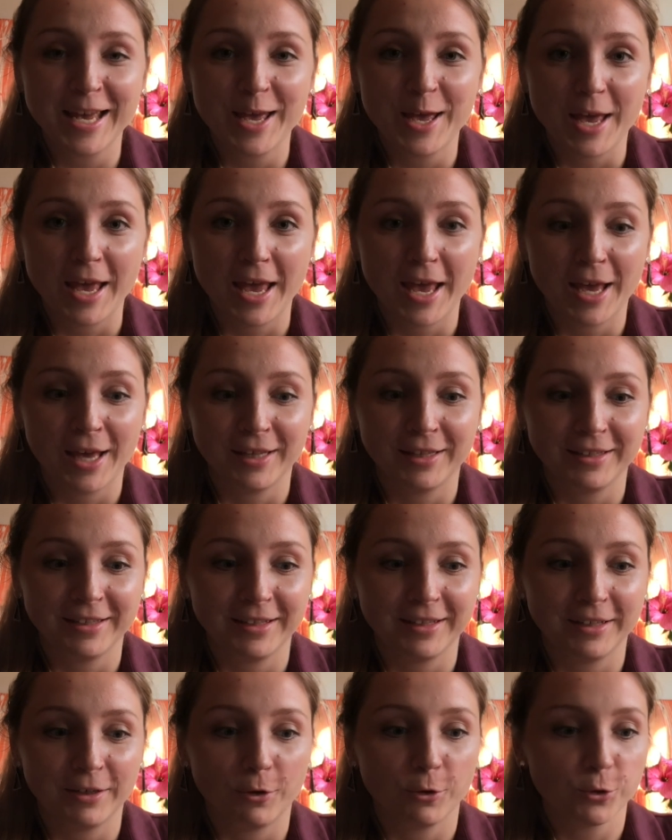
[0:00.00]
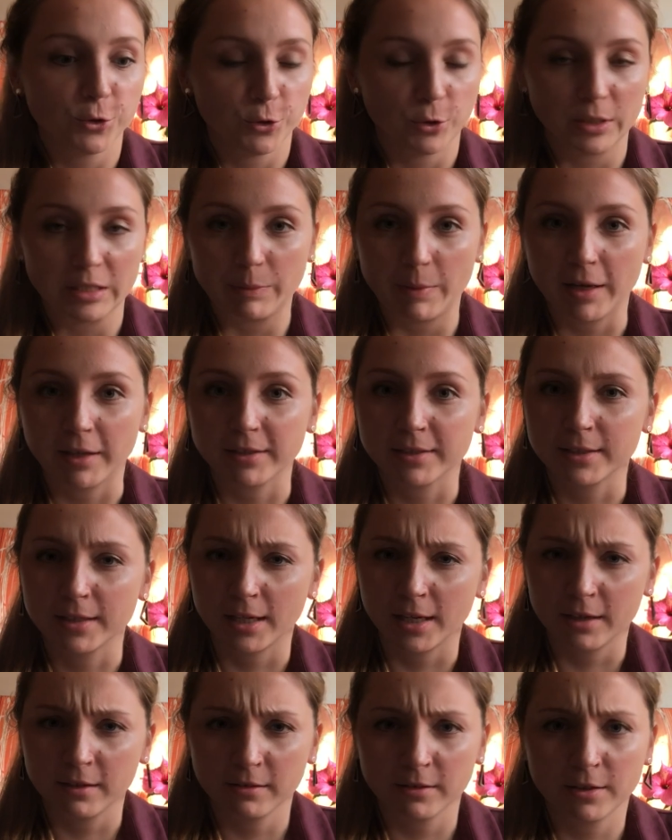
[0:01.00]
and also expect
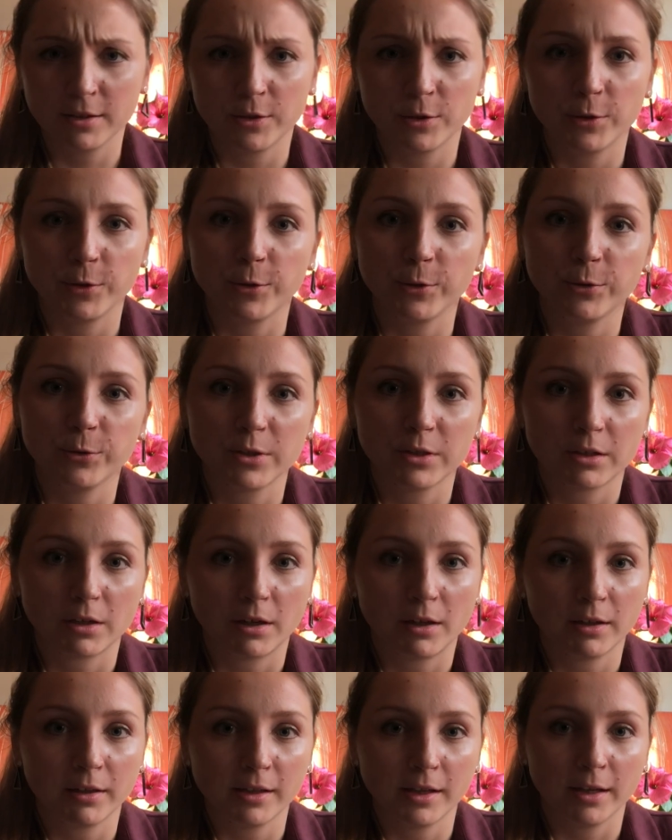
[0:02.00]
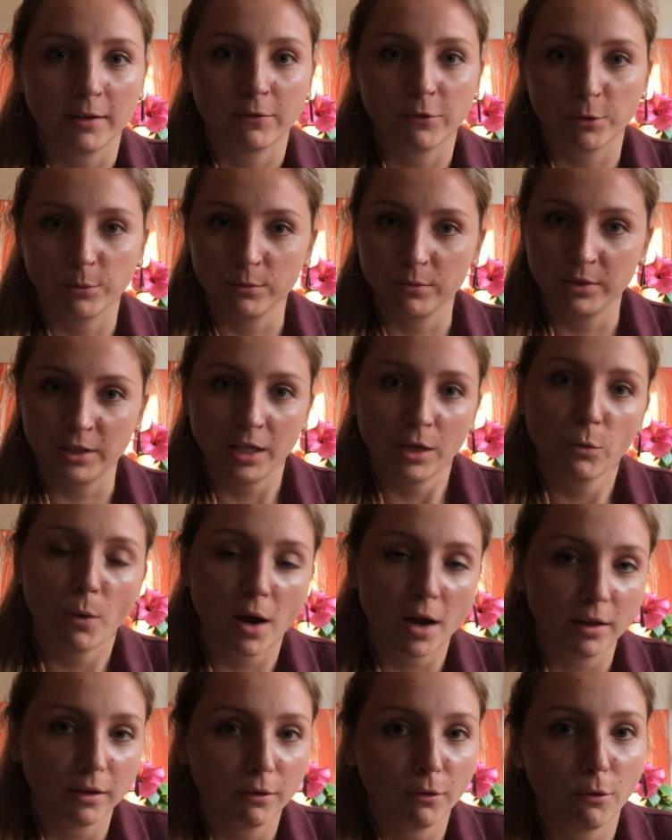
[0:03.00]
sales to start from day
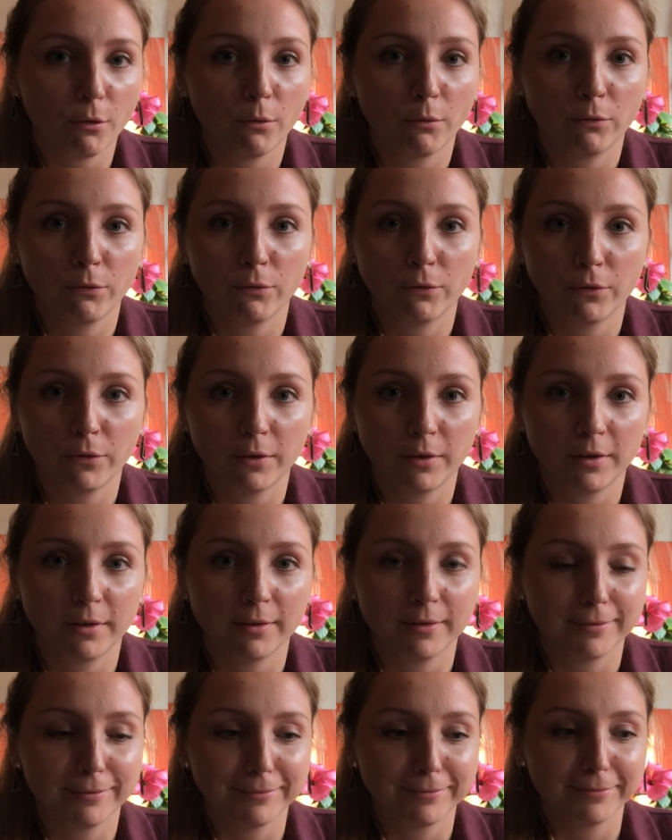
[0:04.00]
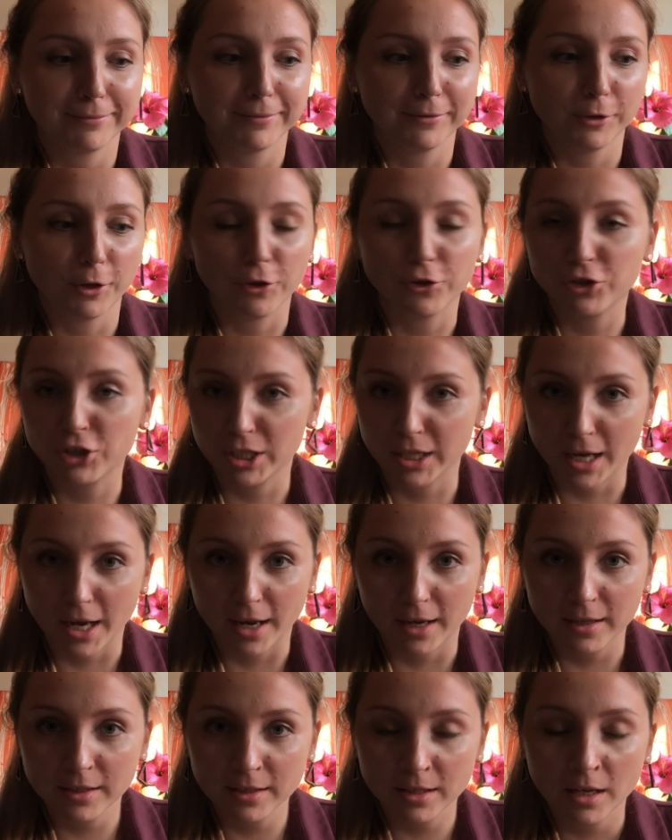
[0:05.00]
one of launching
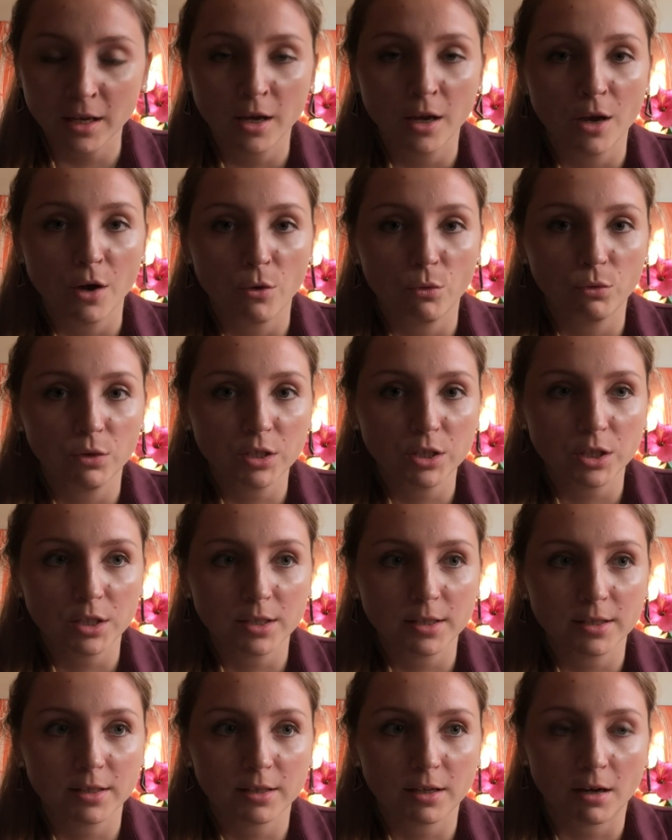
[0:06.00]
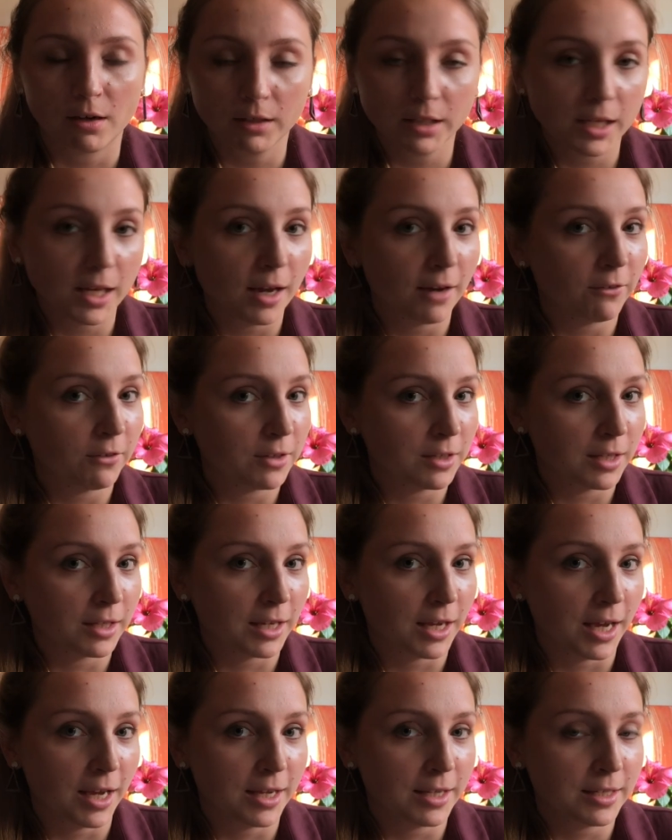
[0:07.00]
ads, which is hardly ever the
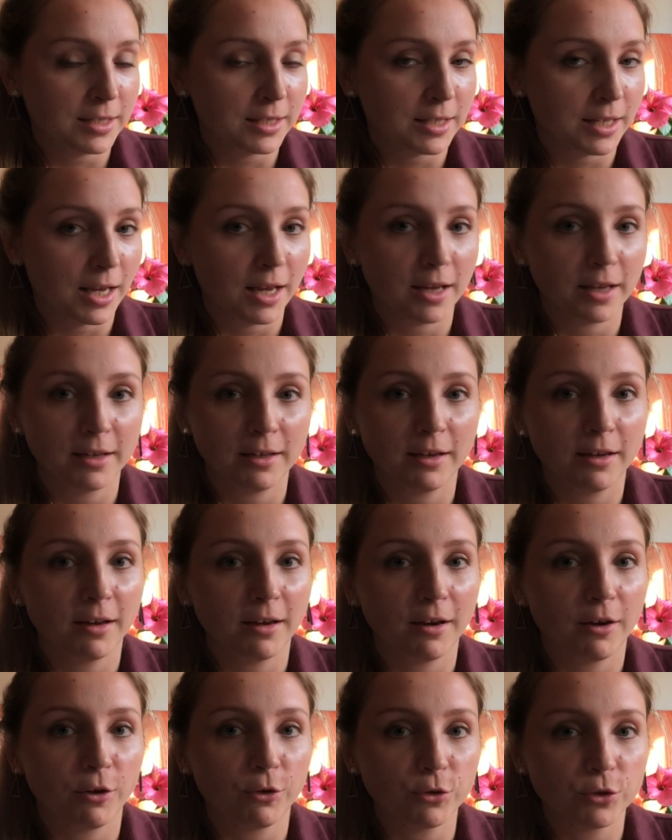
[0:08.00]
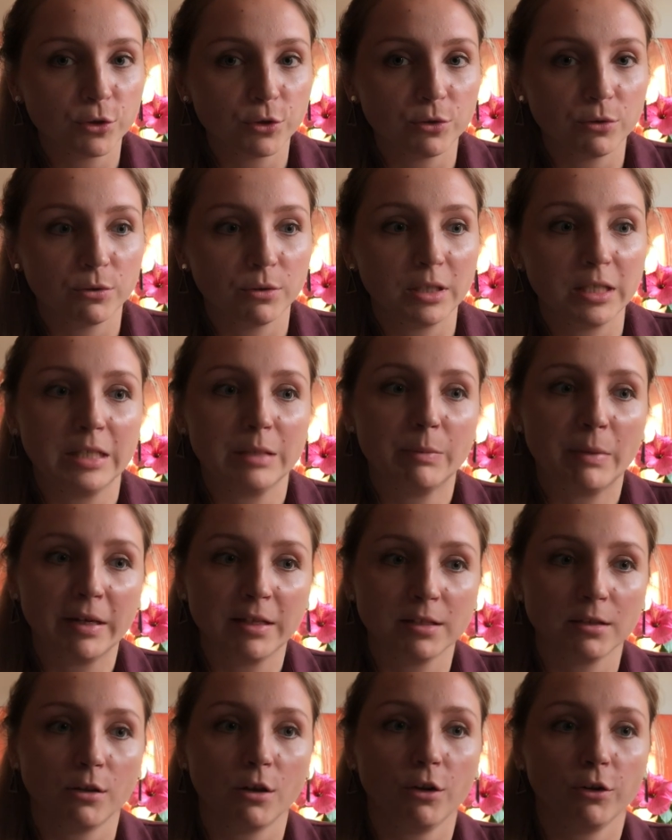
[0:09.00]
case, and also it depends
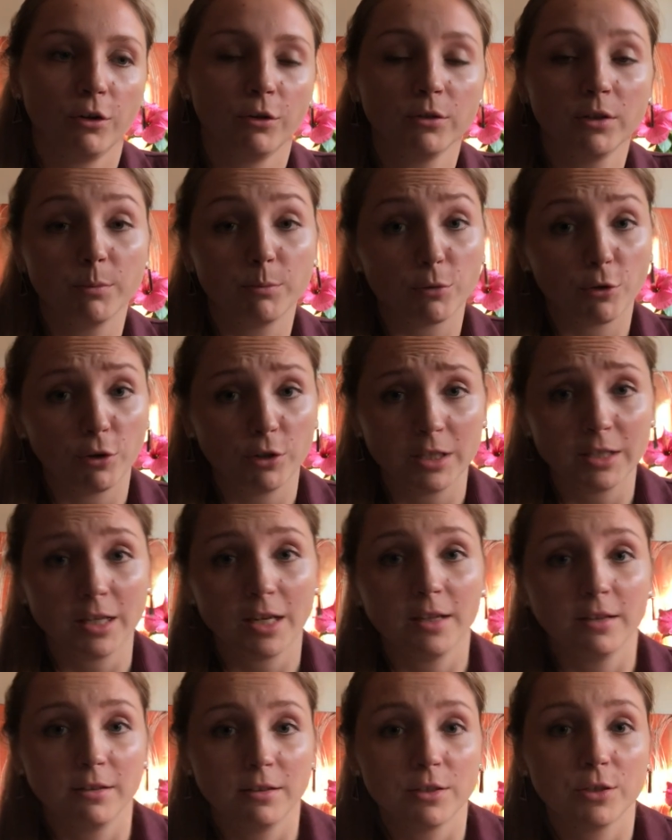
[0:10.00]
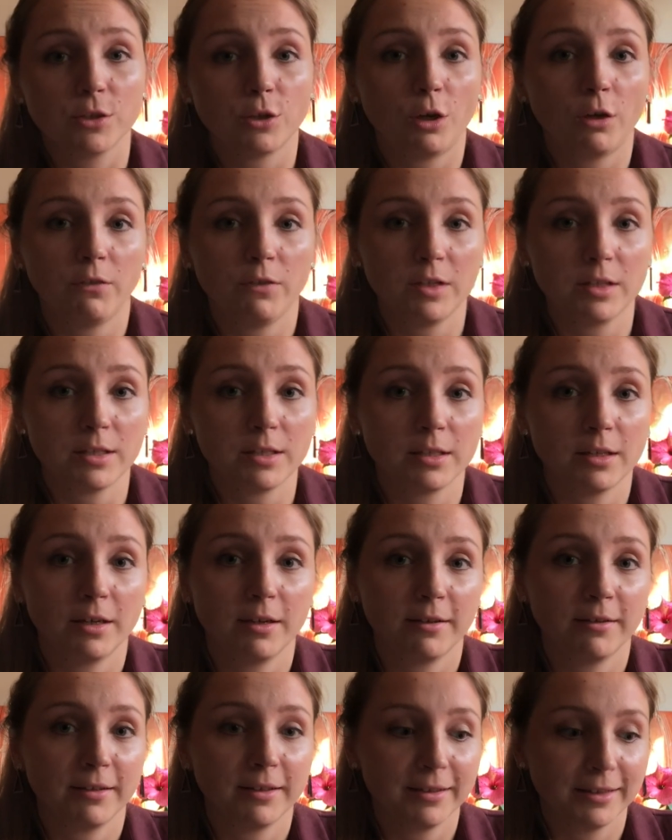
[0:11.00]
a lot on the product and the service
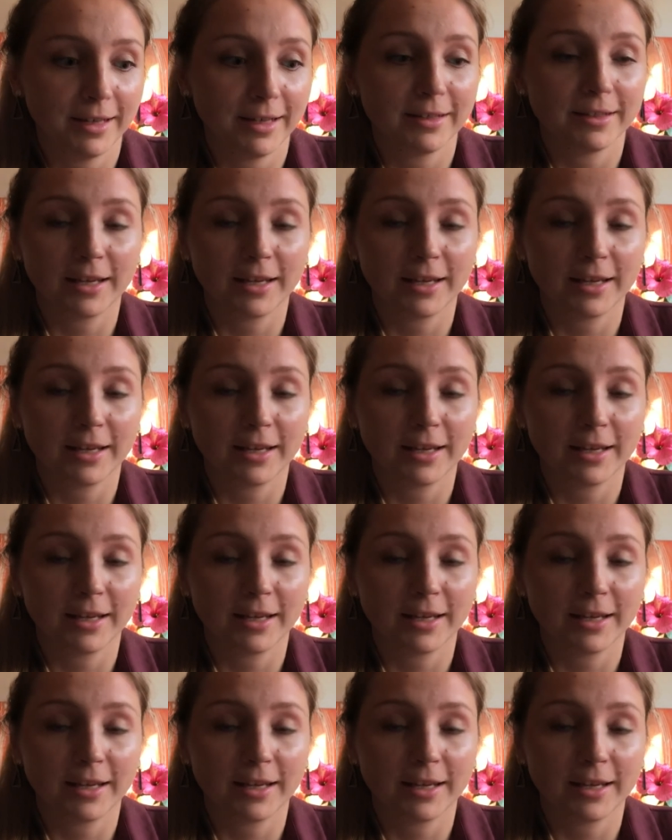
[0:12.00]
in that